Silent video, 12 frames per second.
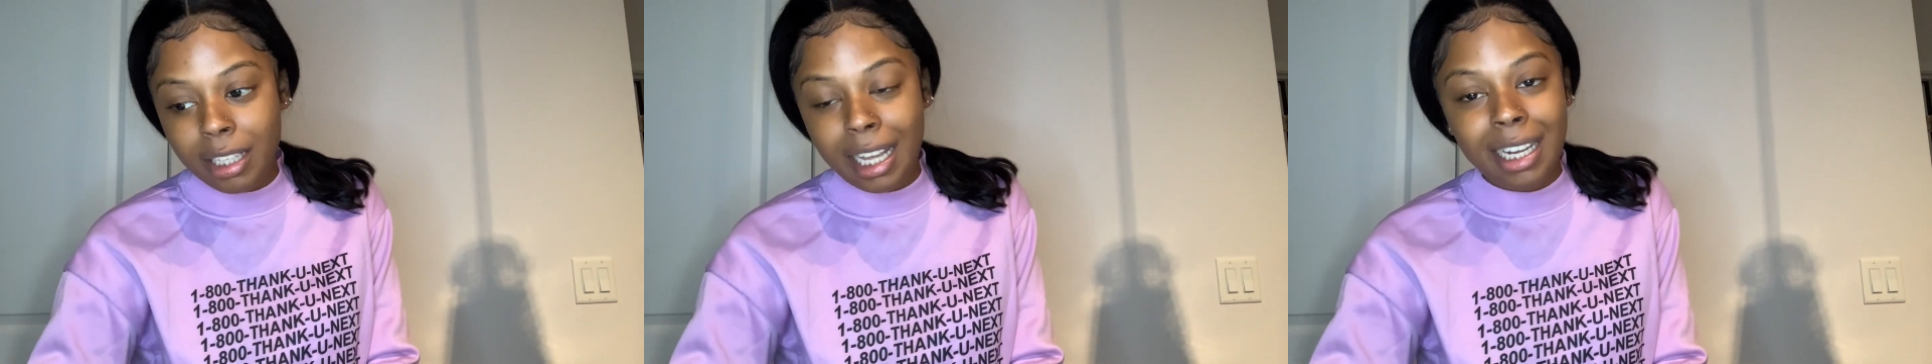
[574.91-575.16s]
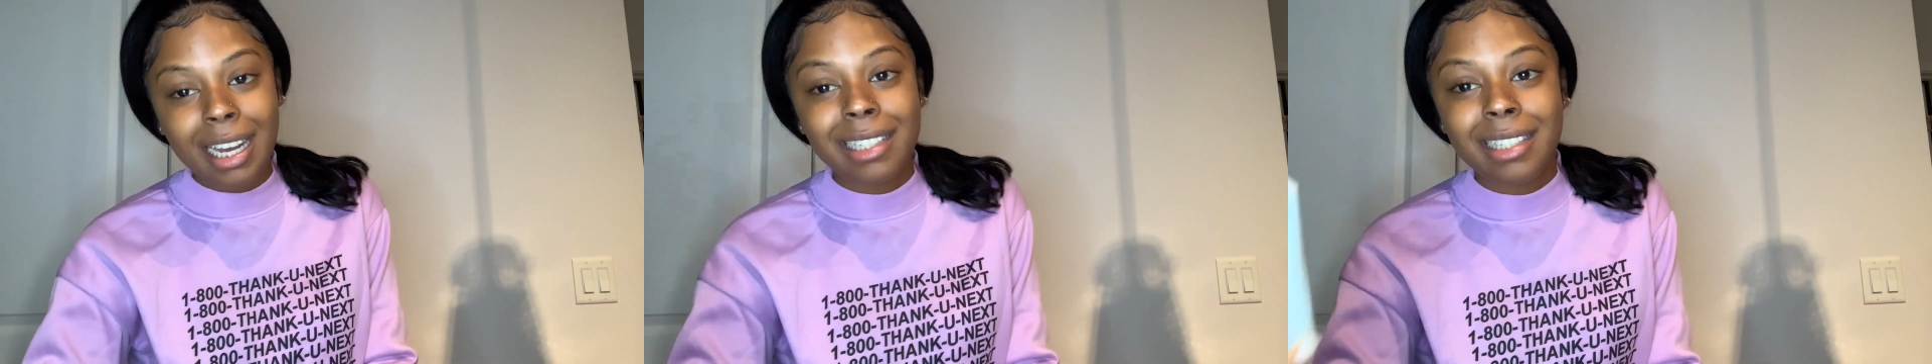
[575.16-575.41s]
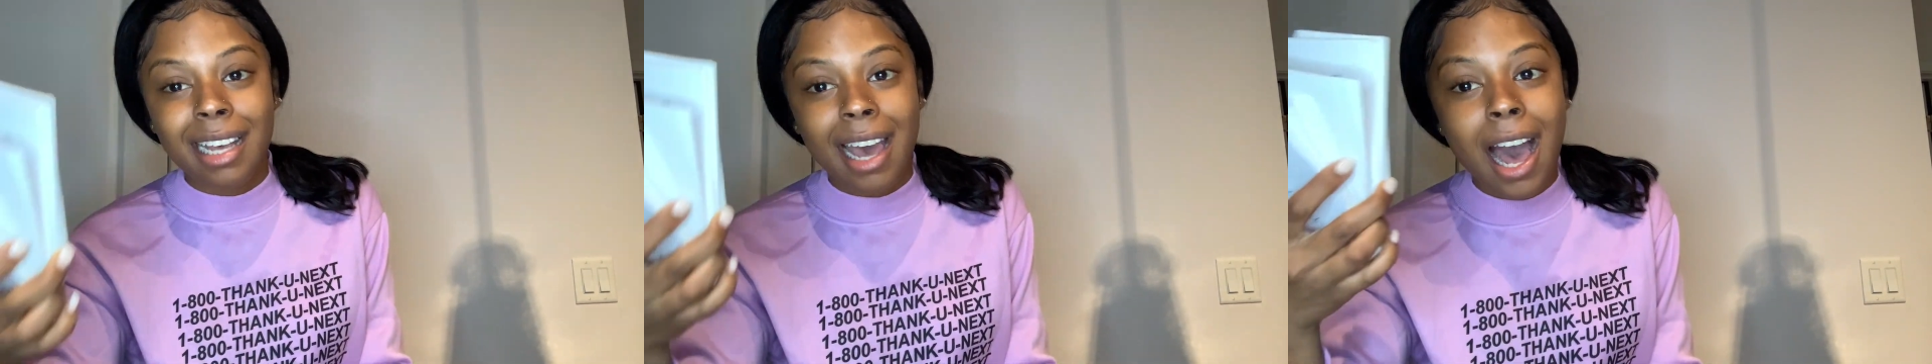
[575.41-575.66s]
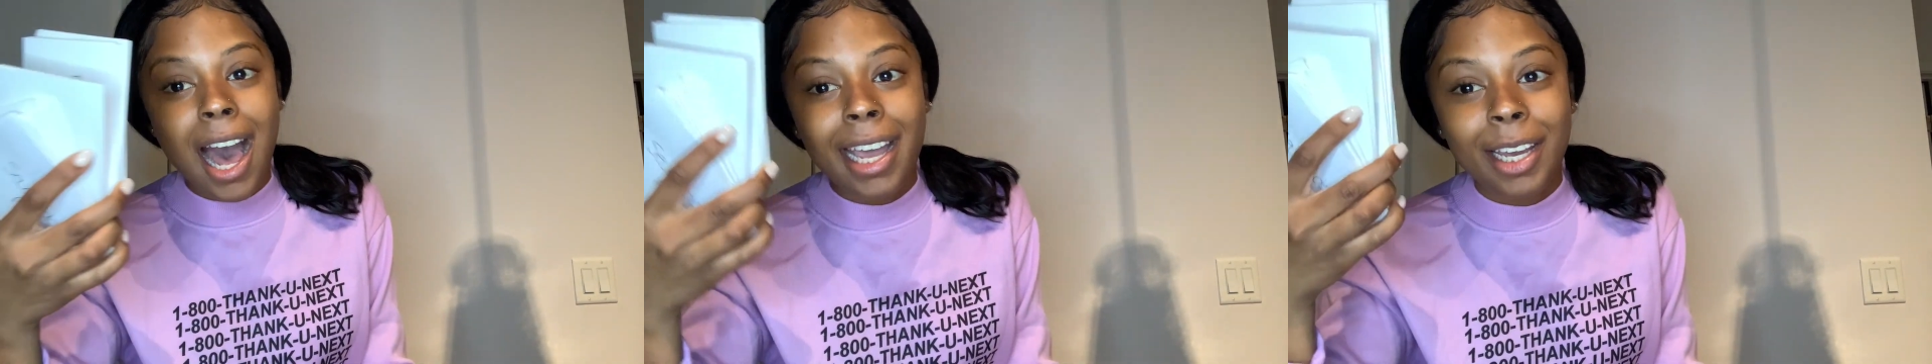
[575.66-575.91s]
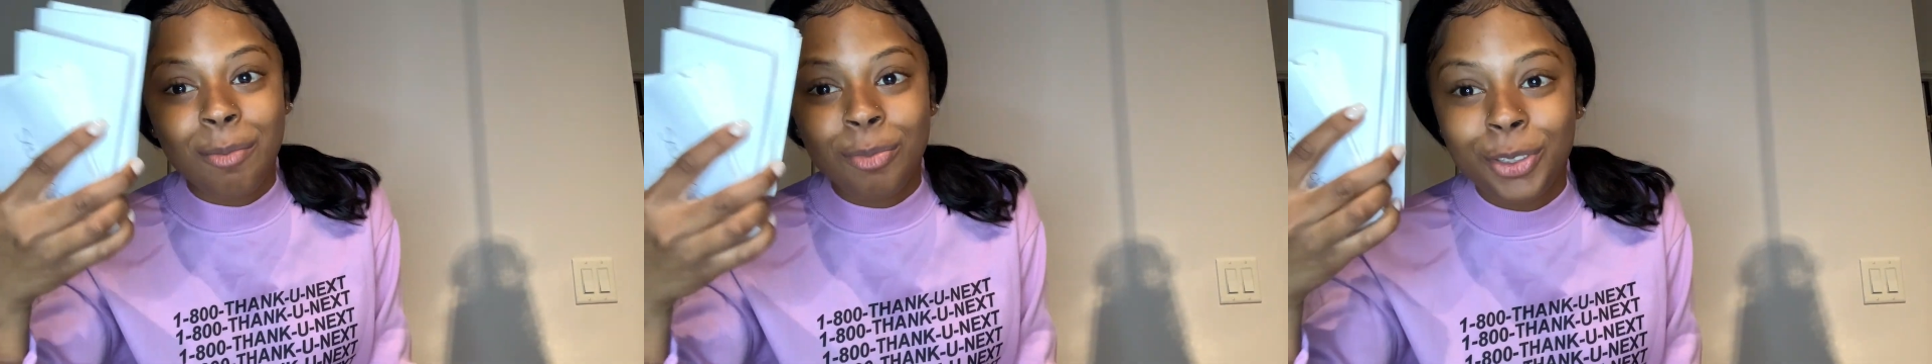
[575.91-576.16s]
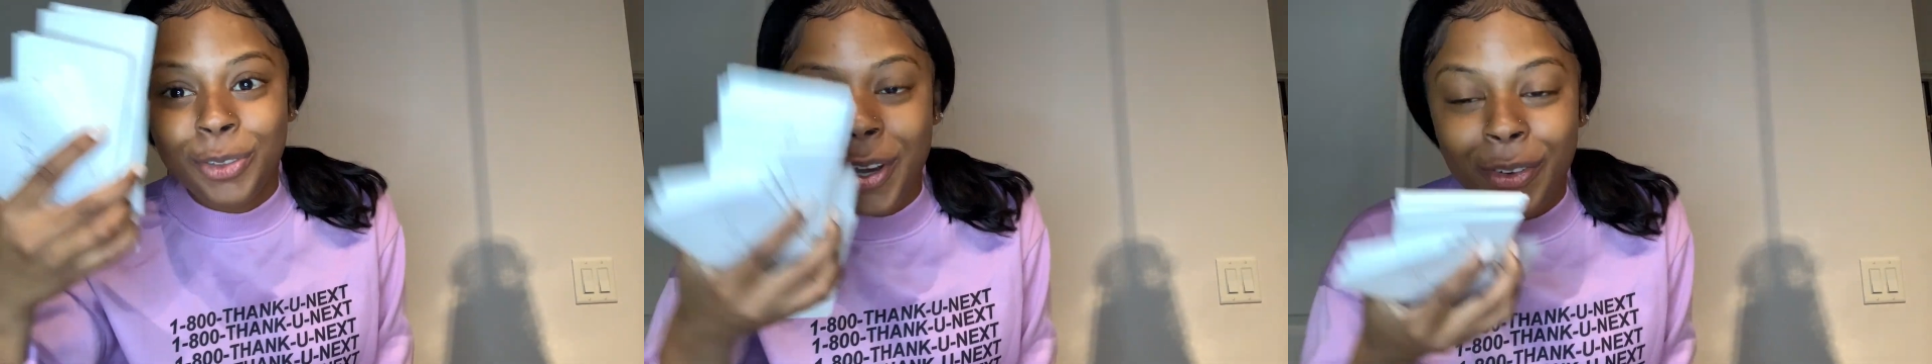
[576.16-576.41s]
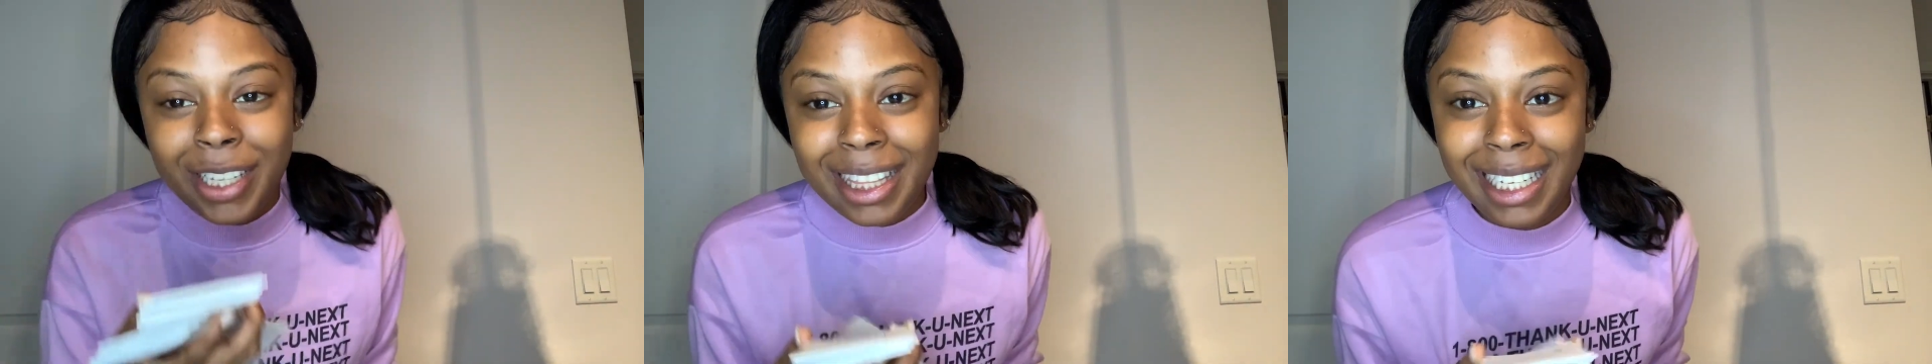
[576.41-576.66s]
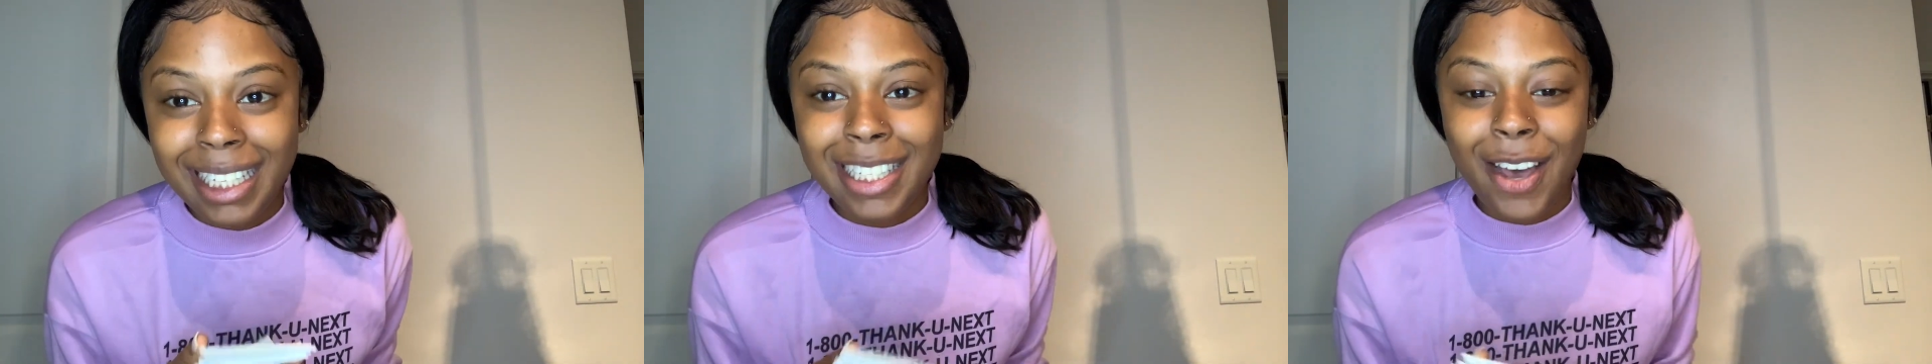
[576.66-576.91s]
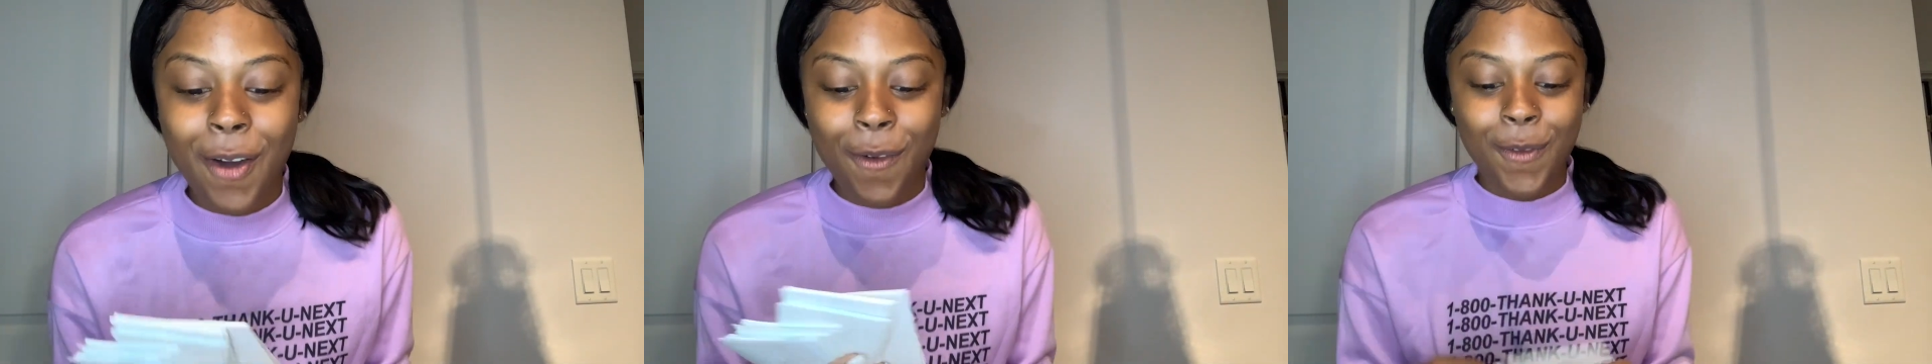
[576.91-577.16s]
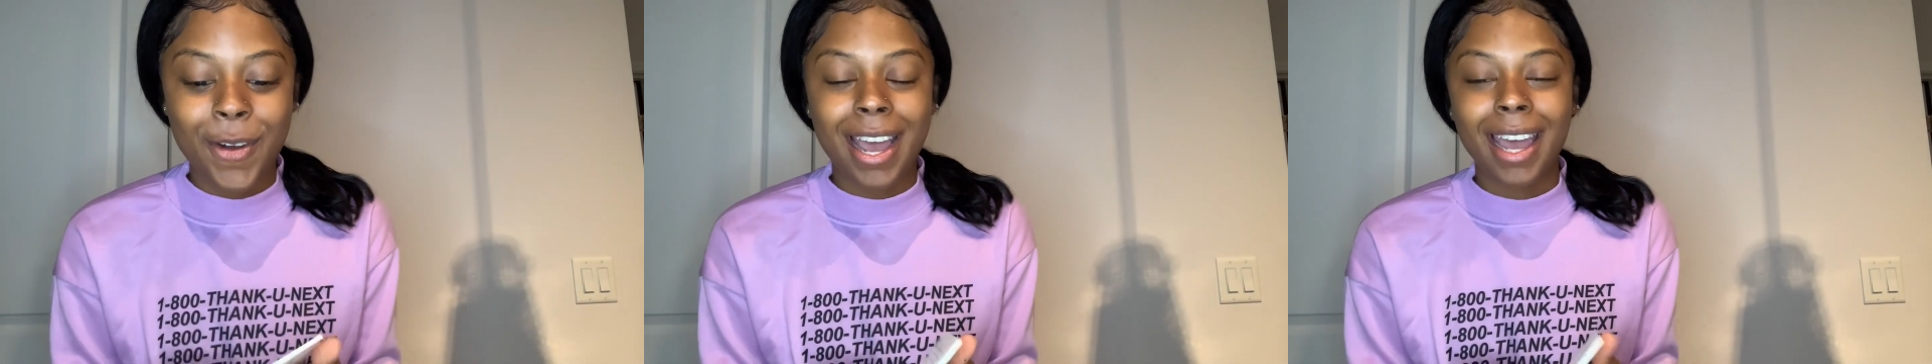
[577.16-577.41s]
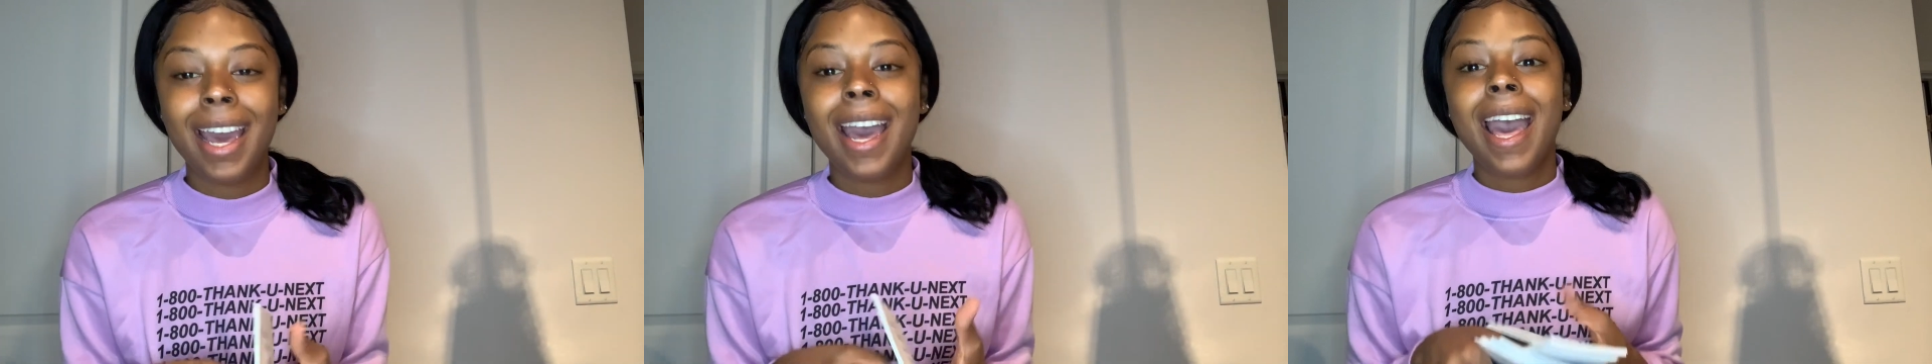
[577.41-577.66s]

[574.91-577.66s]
Like I said, I am throwing these away.